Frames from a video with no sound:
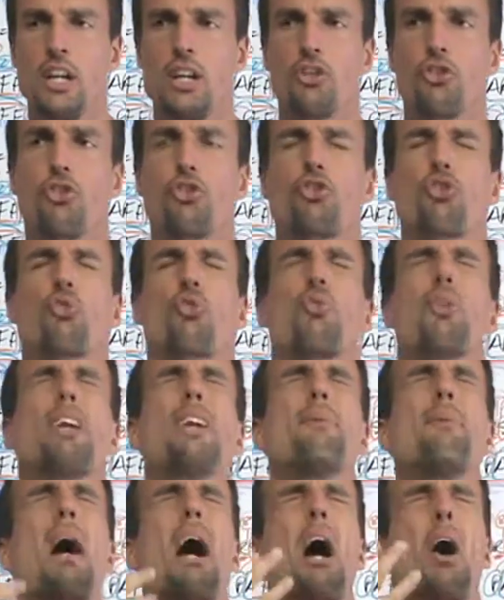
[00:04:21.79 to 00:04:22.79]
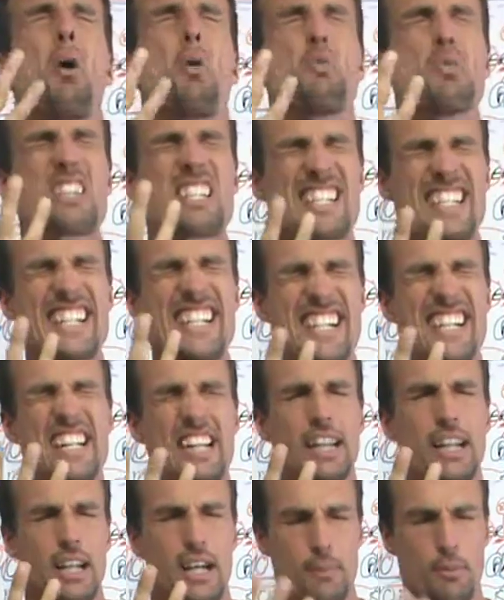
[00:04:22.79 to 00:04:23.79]
to scream out
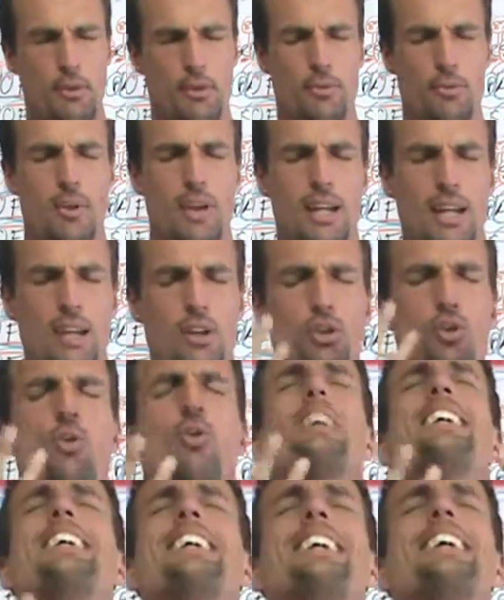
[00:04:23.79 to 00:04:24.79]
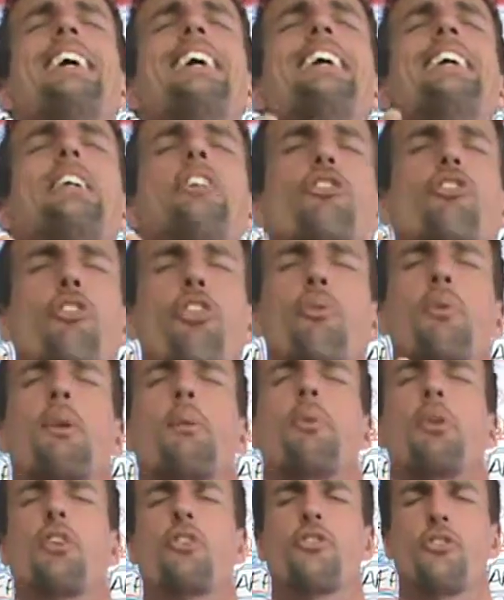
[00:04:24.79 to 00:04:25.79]
the number three, who He is,
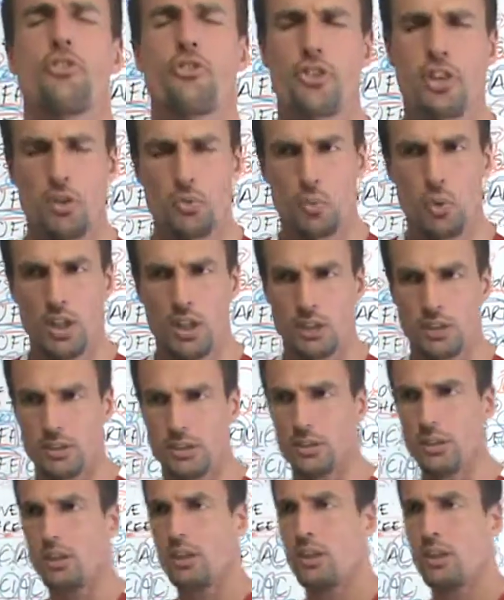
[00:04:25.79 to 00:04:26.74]
three persons in one.